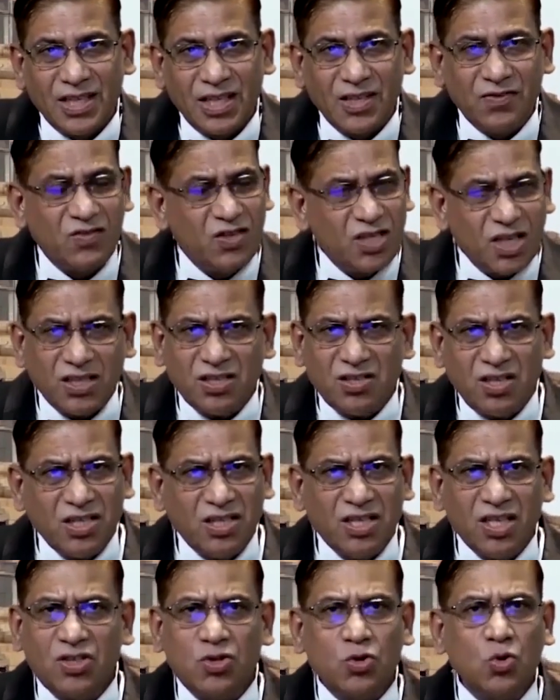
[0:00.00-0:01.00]
if
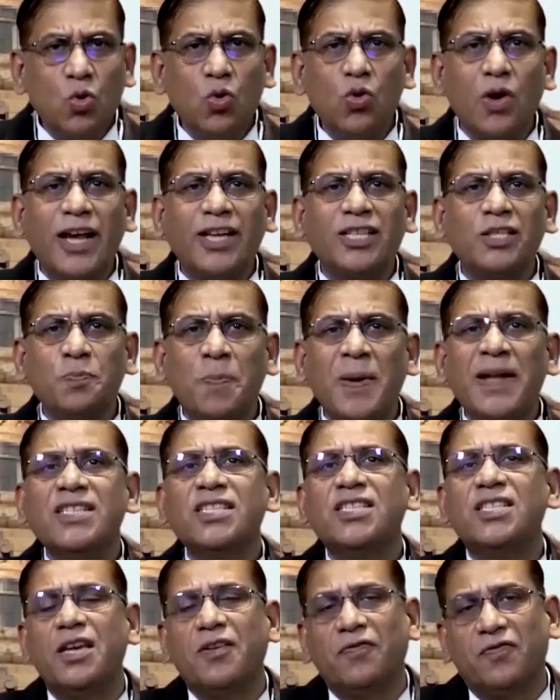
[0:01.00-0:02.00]
justice is too
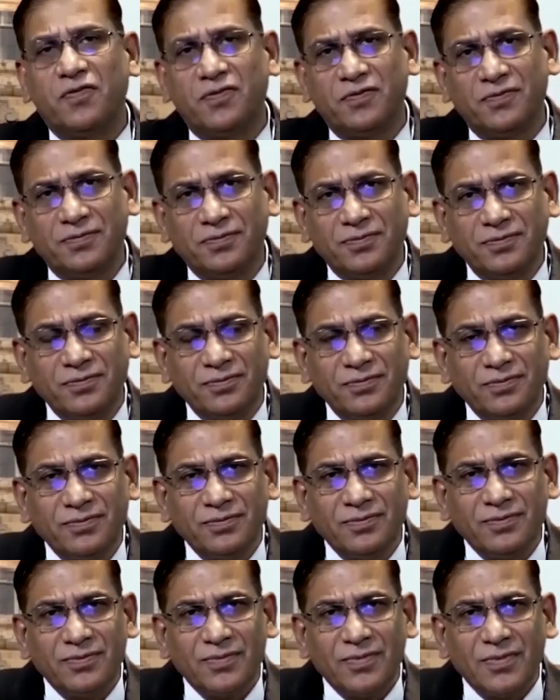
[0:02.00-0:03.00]
expensive
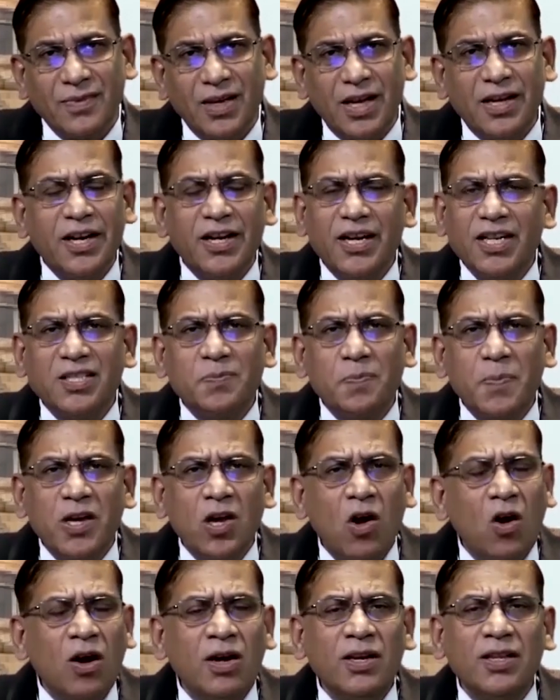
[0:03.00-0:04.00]
and it is
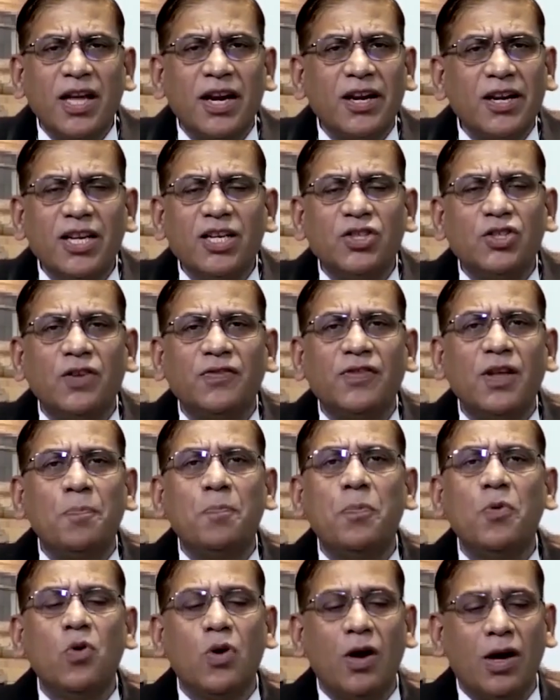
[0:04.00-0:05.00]
beyond the reach of the
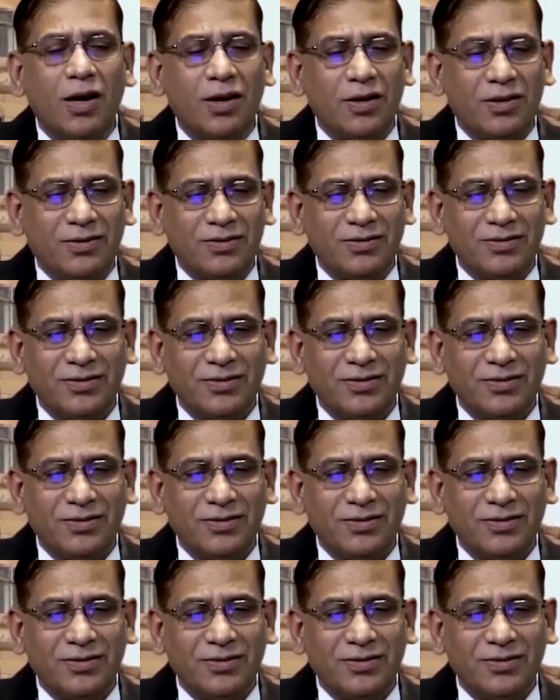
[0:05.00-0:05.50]
poor,